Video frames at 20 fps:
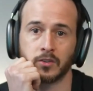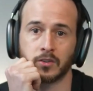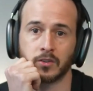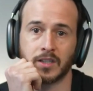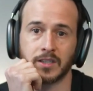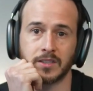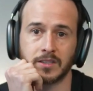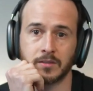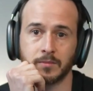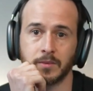
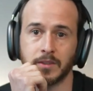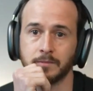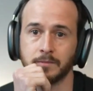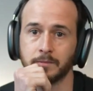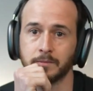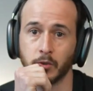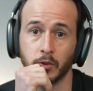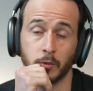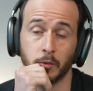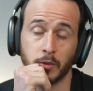customer
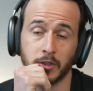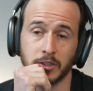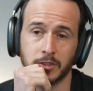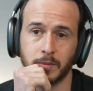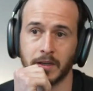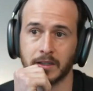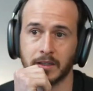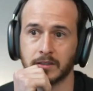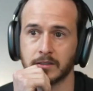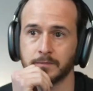or your
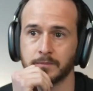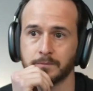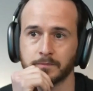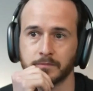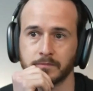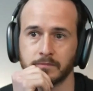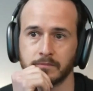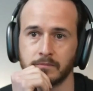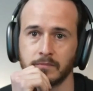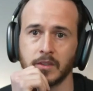prospect
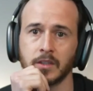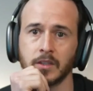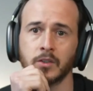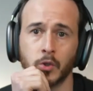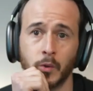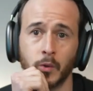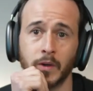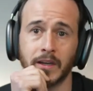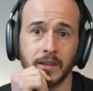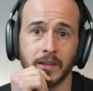
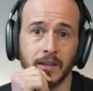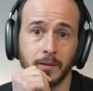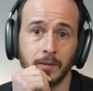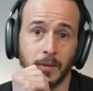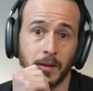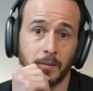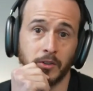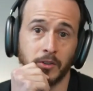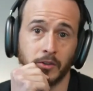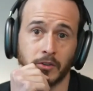quicker than
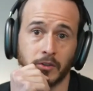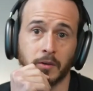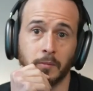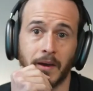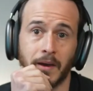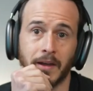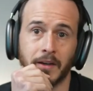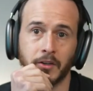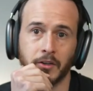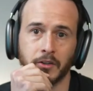maybe your
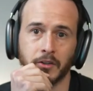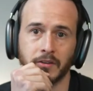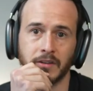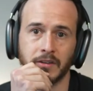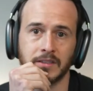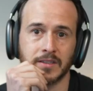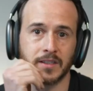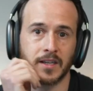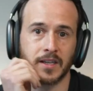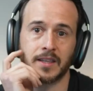competitor
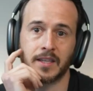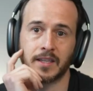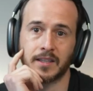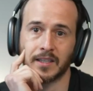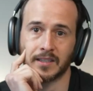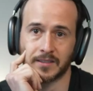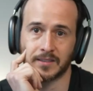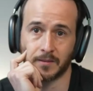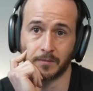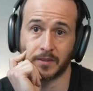is. And I think
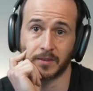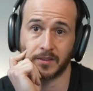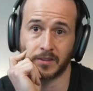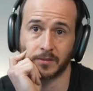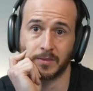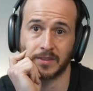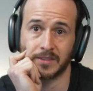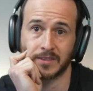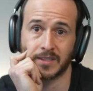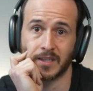there's something to
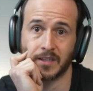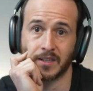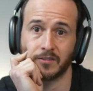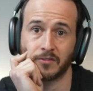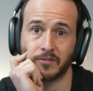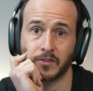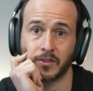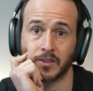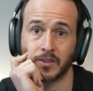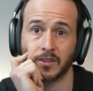be said
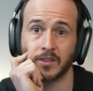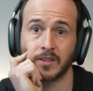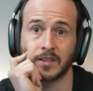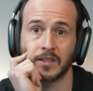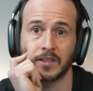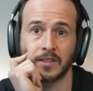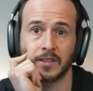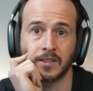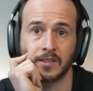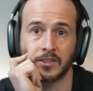for
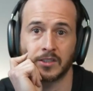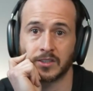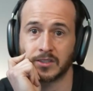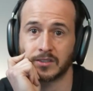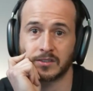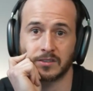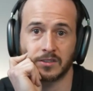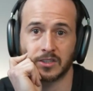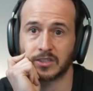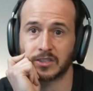
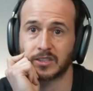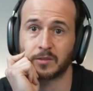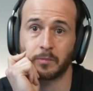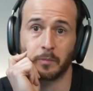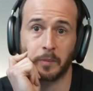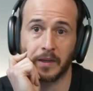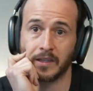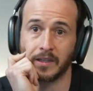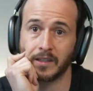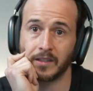just
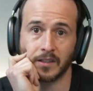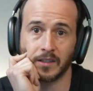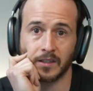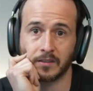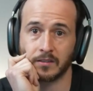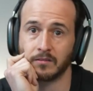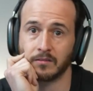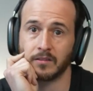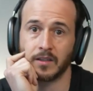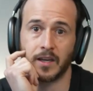speed
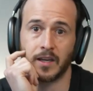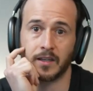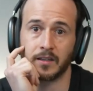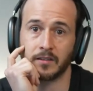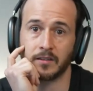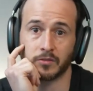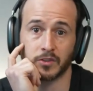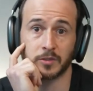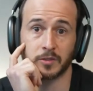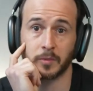
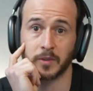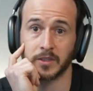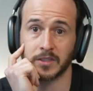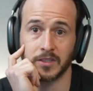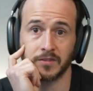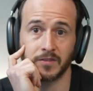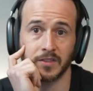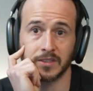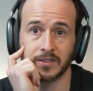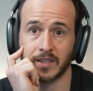and
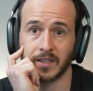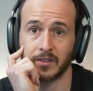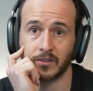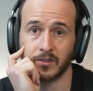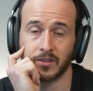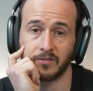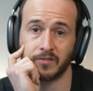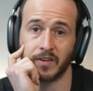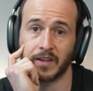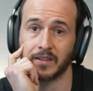responsiveness. I know
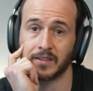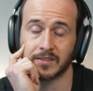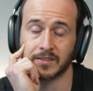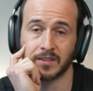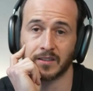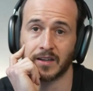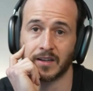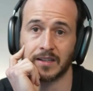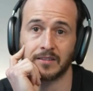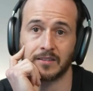the vendors
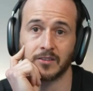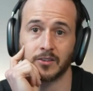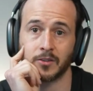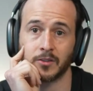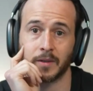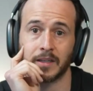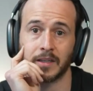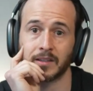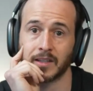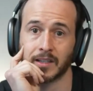that I deal
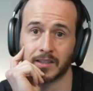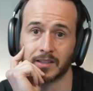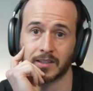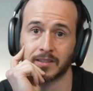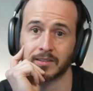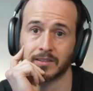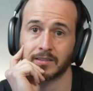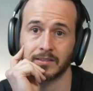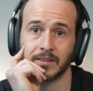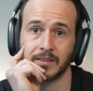with, like,
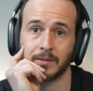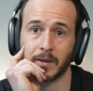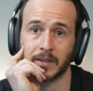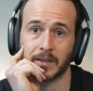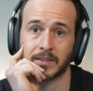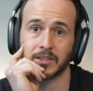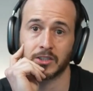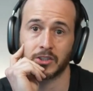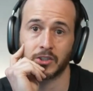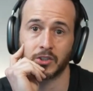it
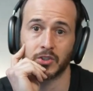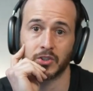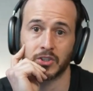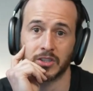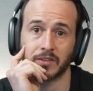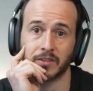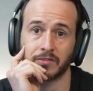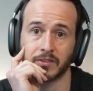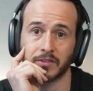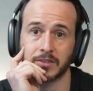makes a huge
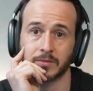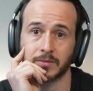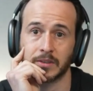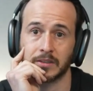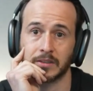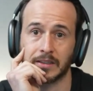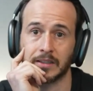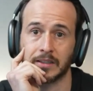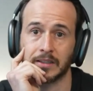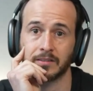difference when
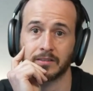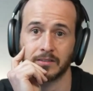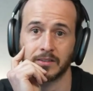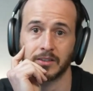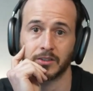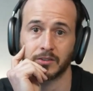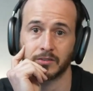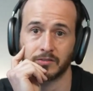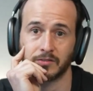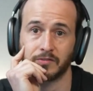they're,
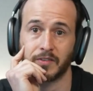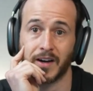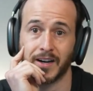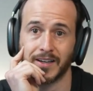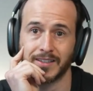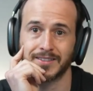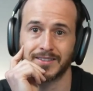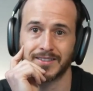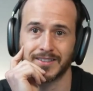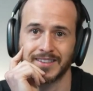
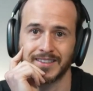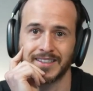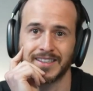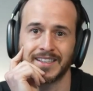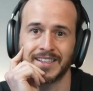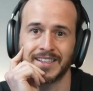fast.